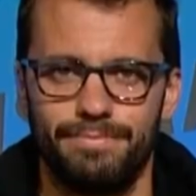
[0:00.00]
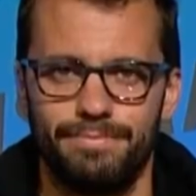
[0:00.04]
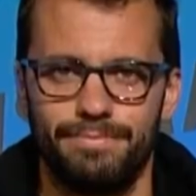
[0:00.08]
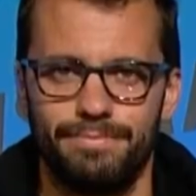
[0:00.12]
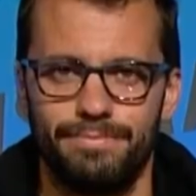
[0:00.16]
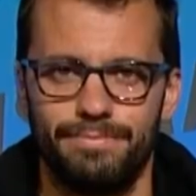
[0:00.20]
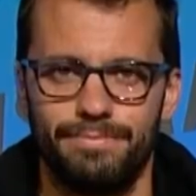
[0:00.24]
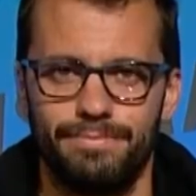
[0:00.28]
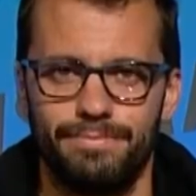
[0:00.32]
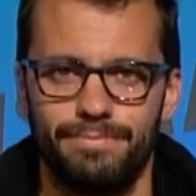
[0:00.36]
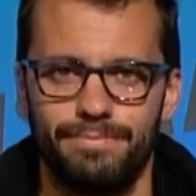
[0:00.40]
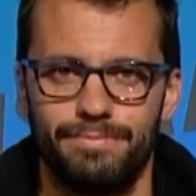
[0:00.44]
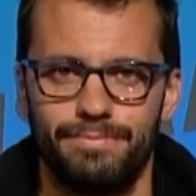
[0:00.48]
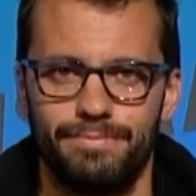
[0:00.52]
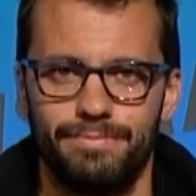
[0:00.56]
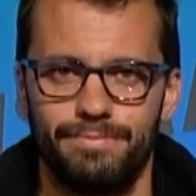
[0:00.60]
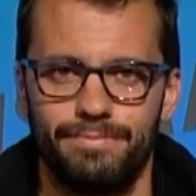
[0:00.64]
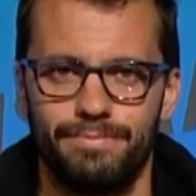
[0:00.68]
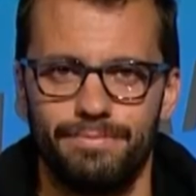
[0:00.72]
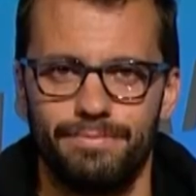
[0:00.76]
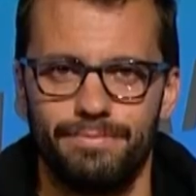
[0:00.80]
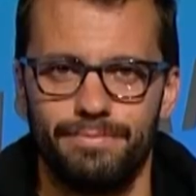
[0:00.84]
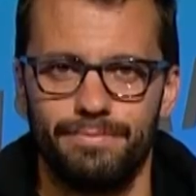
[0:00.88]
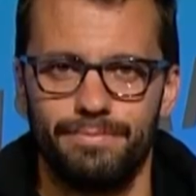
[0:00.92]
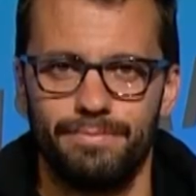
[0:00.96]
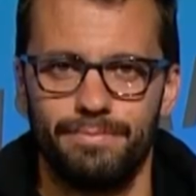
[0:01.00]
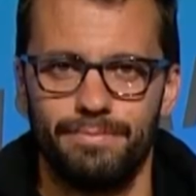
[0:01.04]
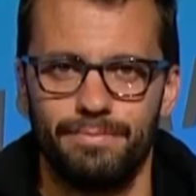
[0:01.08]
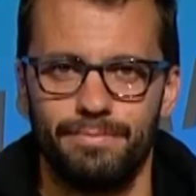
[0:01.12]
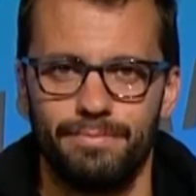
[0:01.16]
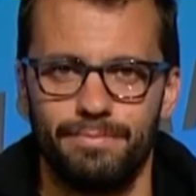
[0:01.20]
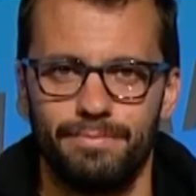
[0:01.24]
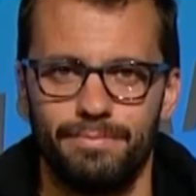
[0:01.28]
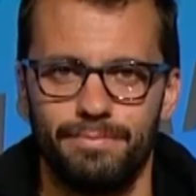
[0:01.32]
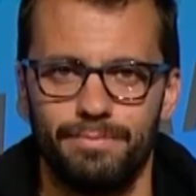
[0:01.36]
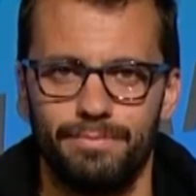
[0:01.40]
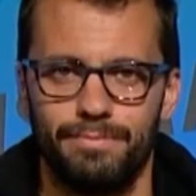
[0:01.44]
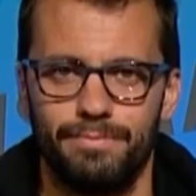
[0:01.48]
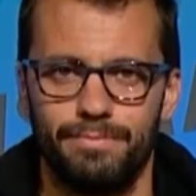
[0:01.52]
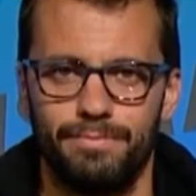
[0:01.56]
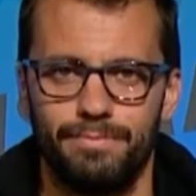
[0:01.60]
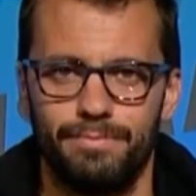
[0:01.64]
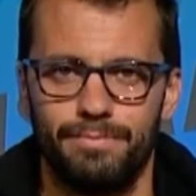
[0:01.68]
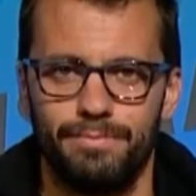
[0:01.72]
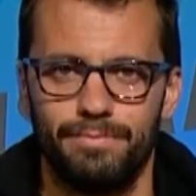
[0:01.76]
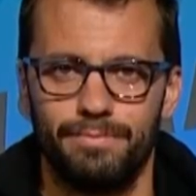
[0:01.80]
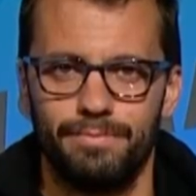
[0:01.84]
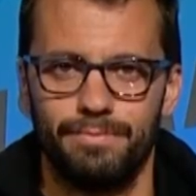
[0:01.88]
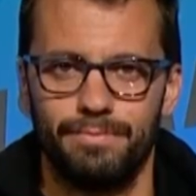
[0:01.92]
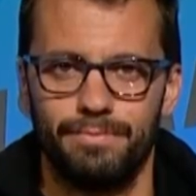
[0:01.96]

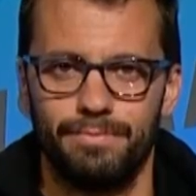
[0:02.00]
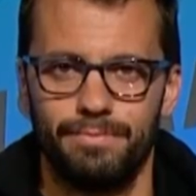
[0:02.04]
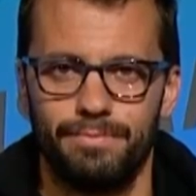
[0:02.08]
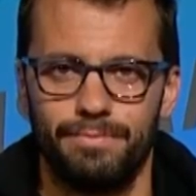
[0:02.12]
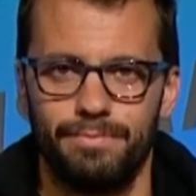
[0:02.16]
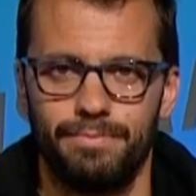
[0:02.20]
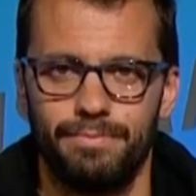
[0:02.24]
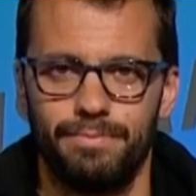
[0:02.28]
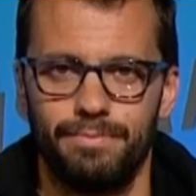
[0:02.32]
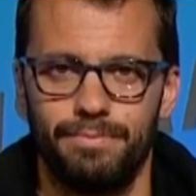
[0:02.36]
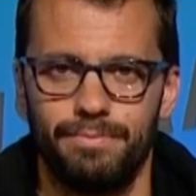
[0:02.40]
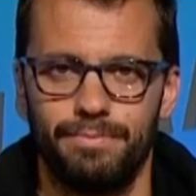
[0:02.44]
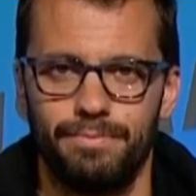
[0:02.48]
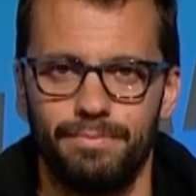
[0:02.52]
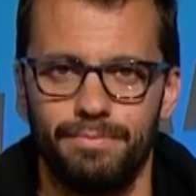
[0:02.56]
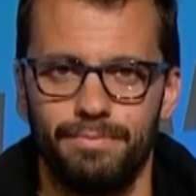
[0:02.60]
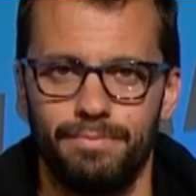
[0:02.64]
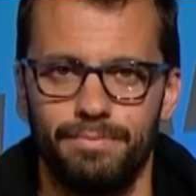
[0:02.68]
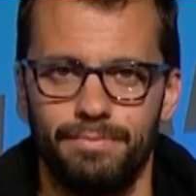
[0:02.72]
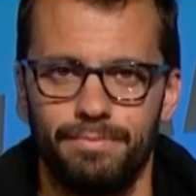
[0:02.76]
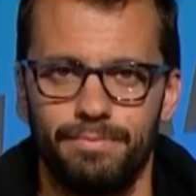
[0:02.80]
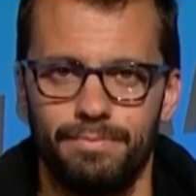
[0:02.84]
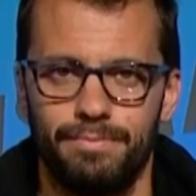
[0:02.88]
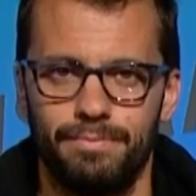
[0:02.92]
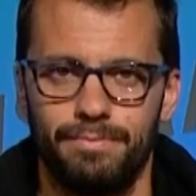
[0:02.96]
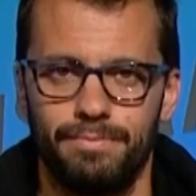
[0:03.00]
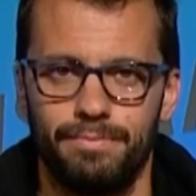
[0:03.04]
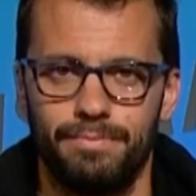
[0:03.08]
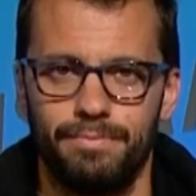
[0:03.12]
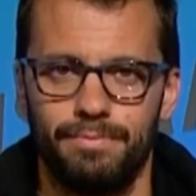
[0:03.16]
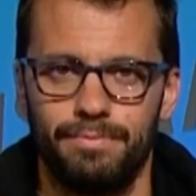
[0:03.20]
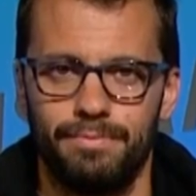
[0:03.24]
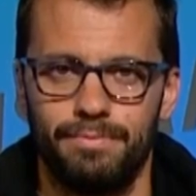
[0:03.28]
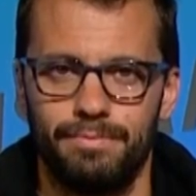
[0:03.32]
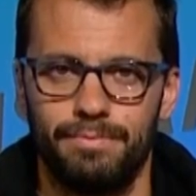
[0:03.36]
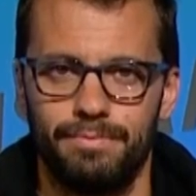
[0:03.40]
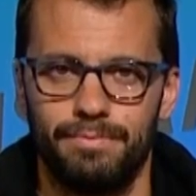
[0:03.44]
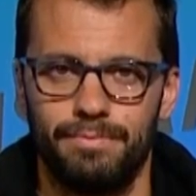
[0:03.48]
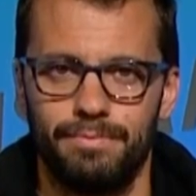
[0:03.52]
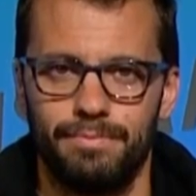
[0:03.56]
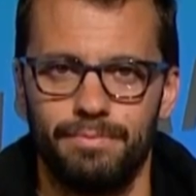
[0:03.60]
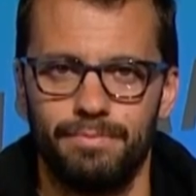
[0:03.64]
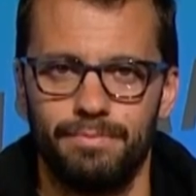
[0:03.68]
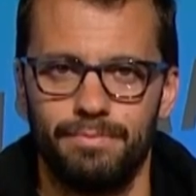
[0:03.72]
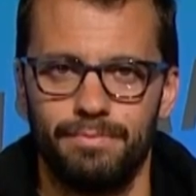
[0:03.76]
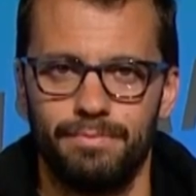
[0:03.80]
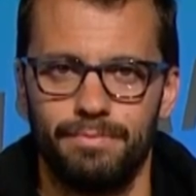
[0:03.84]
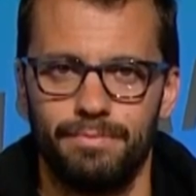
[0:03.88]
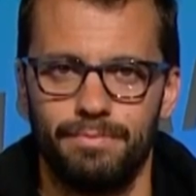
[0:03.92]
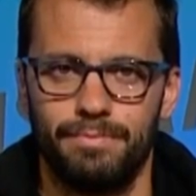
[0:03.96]

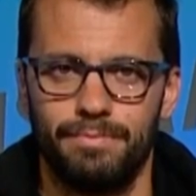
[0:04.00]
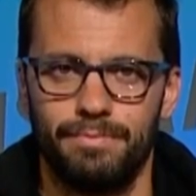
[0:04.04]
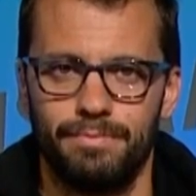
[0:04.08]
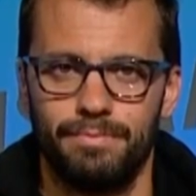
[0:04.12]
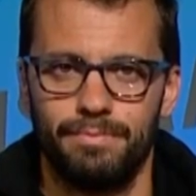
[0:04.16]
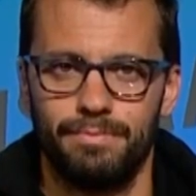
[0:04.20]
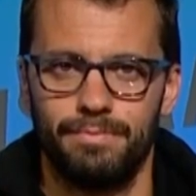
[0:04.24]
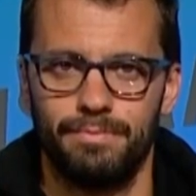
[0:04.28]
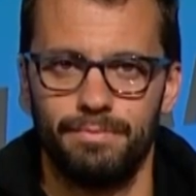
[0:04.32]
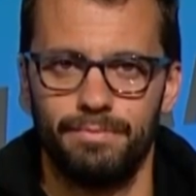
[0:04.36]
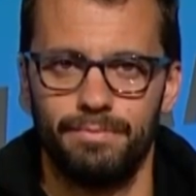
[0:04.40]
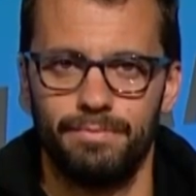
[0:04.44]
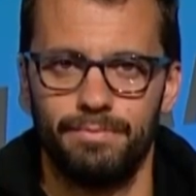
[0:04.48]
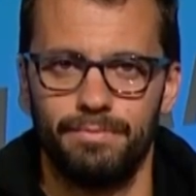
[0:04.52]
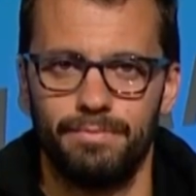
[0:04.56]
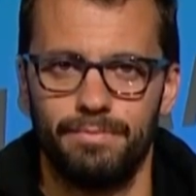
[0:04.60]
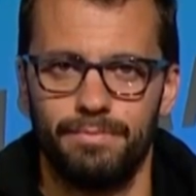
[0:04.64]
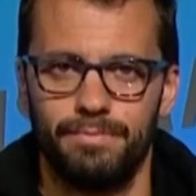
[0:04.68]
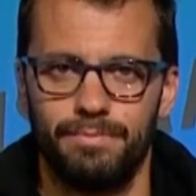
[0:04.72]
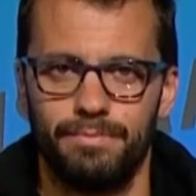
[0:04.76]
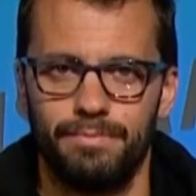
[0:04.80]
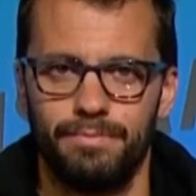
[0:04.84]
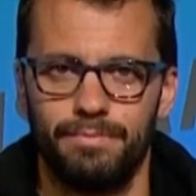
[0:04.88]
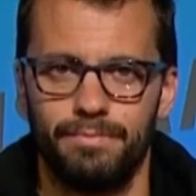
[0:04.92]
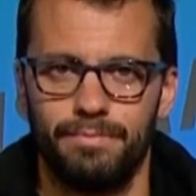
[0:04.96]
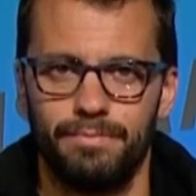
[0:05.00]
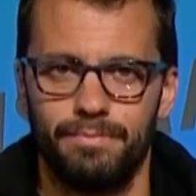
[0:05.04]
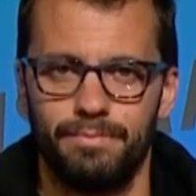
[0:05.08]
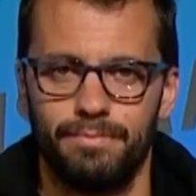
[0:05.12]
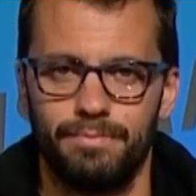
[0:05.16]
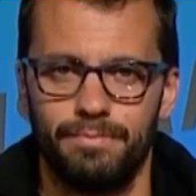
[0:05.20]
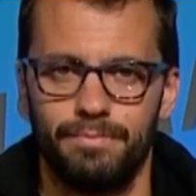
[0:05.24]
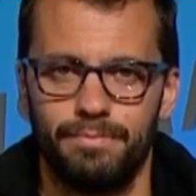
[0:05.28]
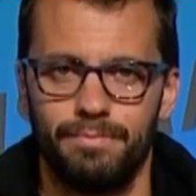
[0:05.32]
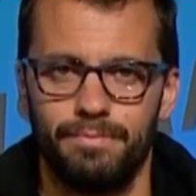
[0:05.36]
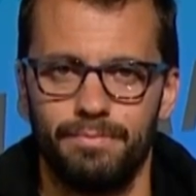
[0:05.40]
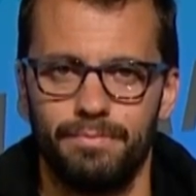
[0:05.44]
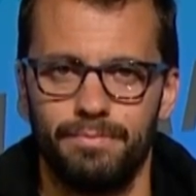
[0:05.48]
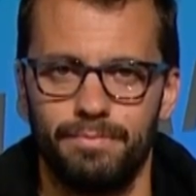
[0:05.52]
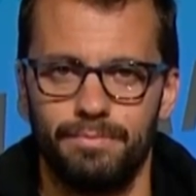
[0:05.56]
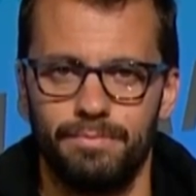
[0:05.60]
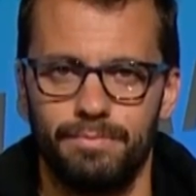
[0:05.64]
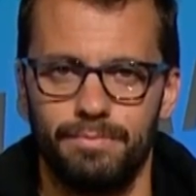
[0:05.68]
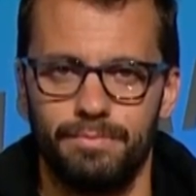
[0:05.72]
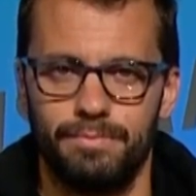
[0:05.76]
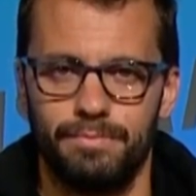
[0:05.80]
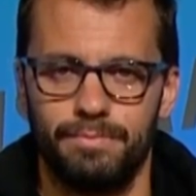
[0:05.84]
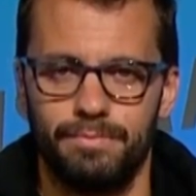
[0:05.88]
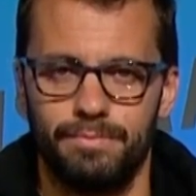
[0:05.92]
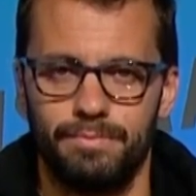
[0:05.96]

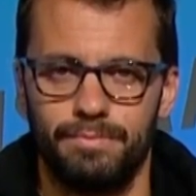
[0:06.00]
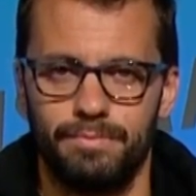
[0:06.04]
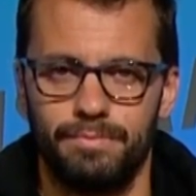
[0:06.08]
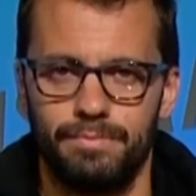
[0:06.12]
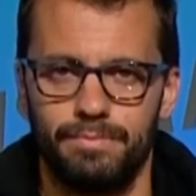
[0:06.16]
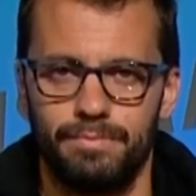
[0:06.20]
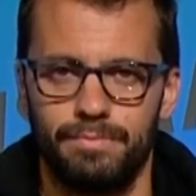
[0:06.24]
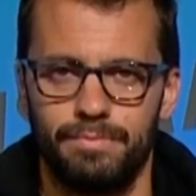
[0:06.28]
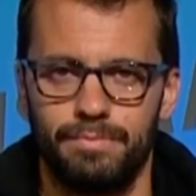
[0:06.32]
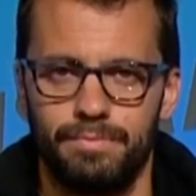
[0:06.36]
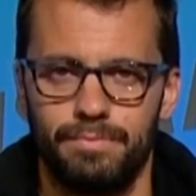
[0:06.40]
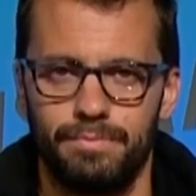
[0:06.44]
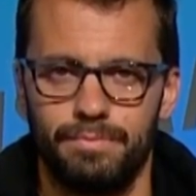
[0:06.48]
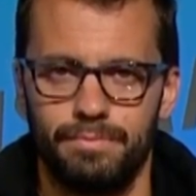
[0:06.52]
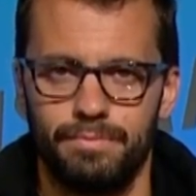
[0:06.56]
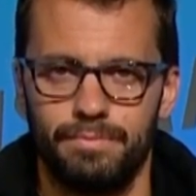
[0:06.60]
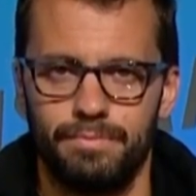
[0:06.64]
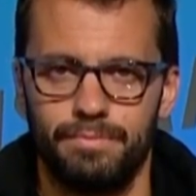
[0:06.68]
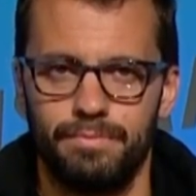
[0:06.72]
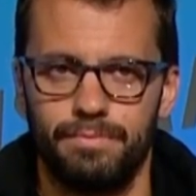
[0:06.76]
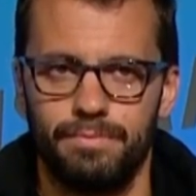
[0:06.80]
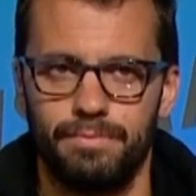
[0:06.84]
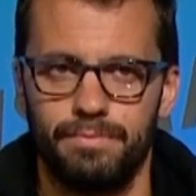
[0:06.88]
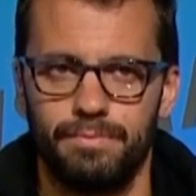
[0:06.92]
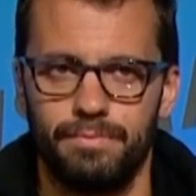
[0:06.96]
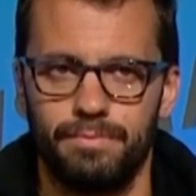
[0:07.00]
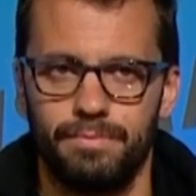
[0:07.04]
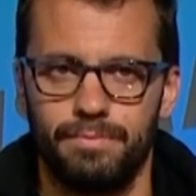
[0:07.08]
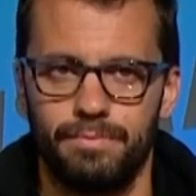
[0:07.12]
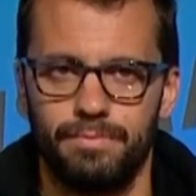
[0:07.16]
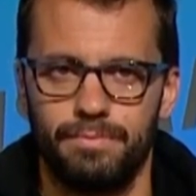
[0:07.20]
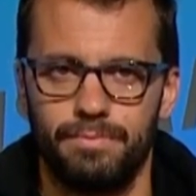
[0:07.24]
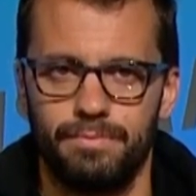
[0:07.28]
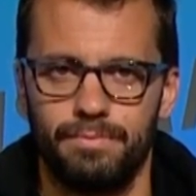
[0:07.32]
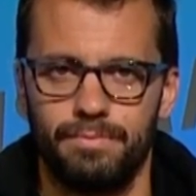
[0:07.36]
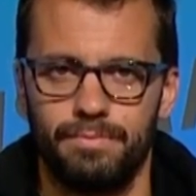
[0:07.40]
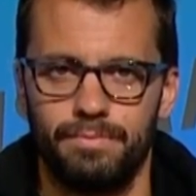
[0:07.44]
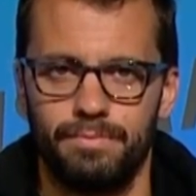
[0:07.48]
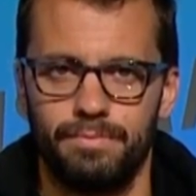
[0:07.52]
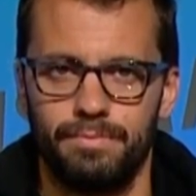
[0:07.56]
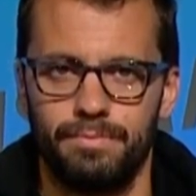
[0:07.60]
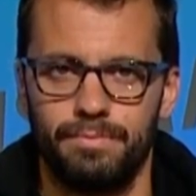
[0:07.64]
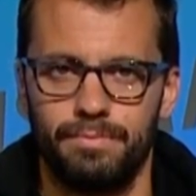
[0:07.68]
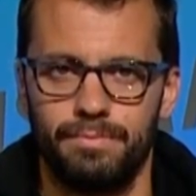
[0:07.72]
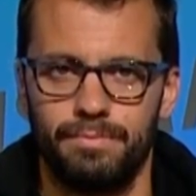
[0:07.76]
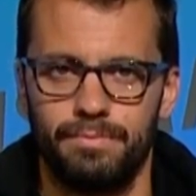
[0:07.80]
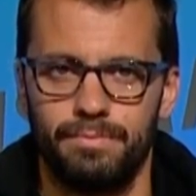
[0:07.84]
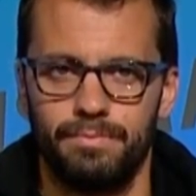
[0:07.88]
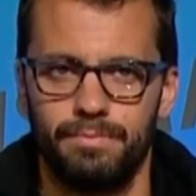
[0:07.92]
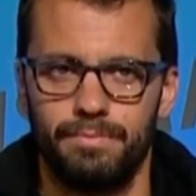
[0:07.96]

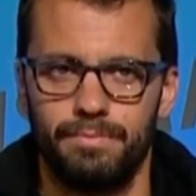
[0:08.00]
(silent)